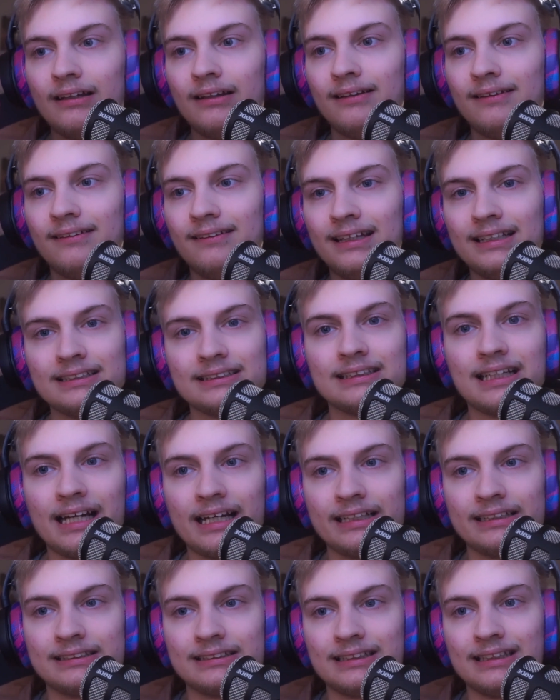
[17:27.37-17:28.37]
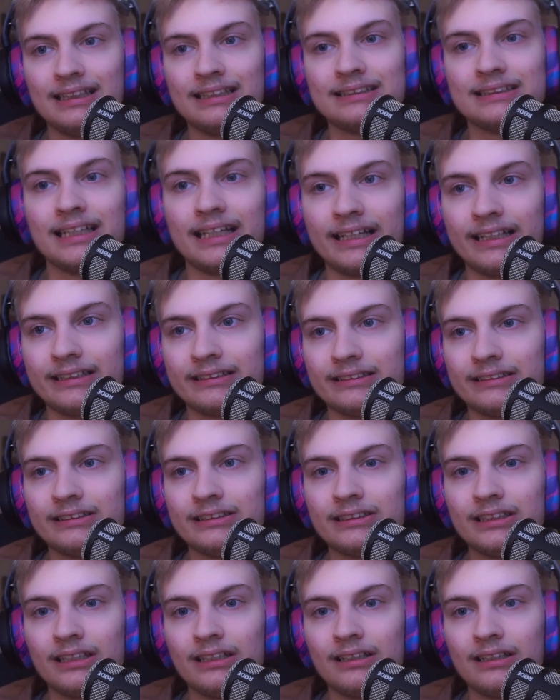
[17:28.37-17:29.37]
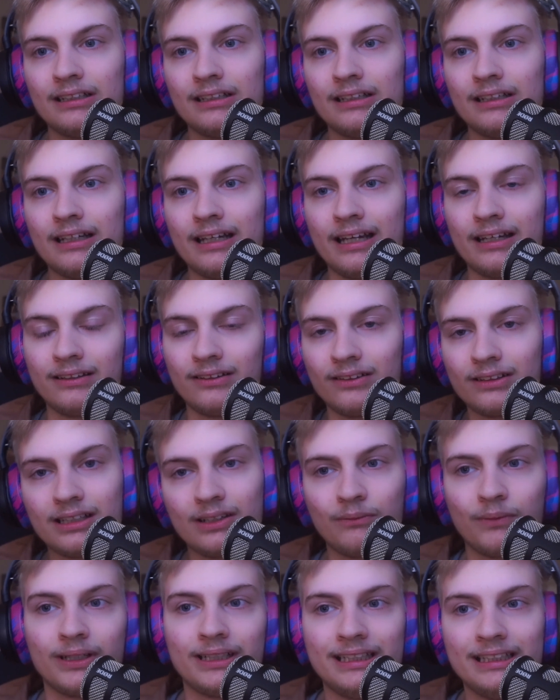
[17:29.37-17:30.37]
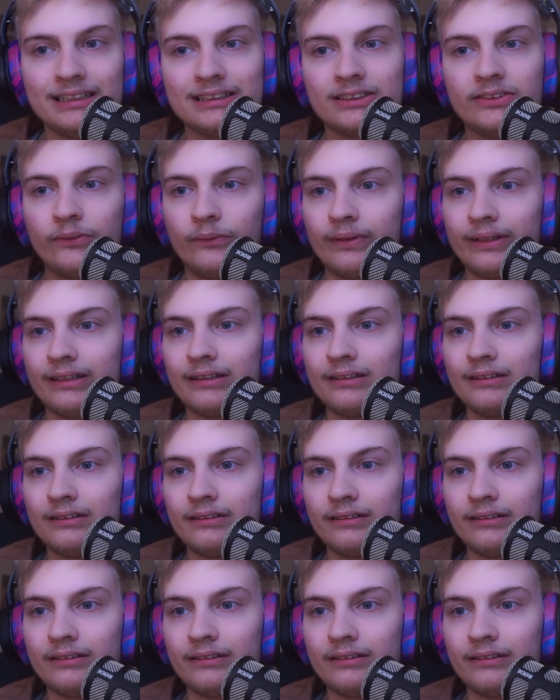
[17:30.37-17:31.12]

this guy's this age and look at what he's doing.